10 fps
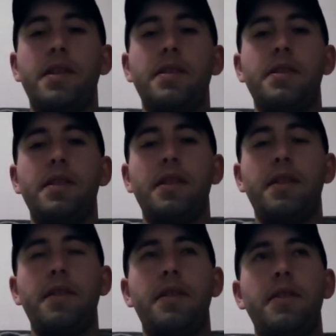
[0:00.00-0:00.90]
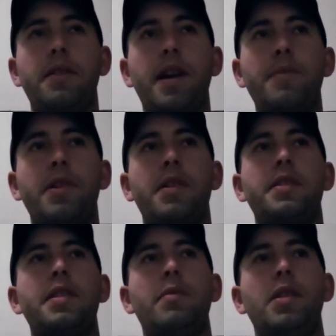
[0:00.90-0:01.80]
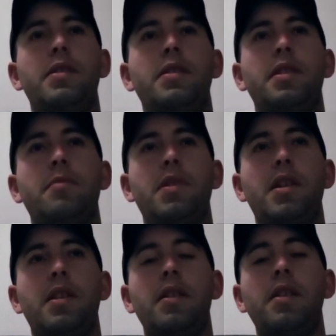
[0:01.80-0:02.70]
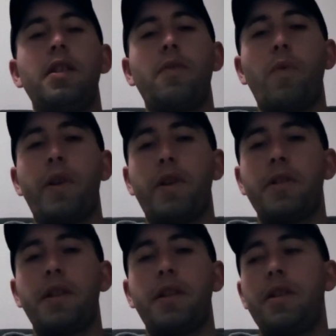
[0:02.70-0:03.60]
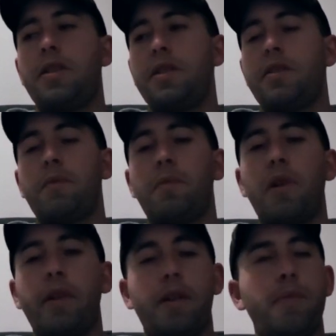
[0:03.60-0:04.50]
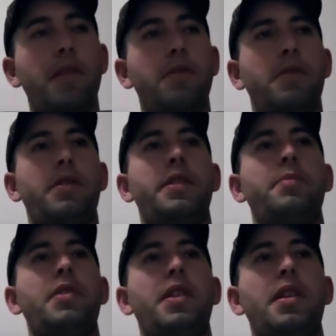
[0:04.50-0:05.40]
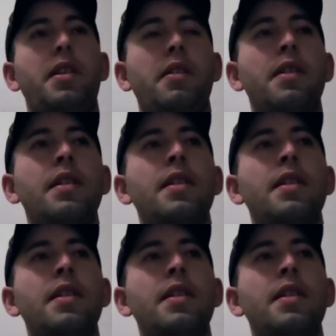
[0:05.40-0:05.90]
And in the time you're going to see me, it's going to be winterish conditions, so we're probably going to be using a lot of spinning gear,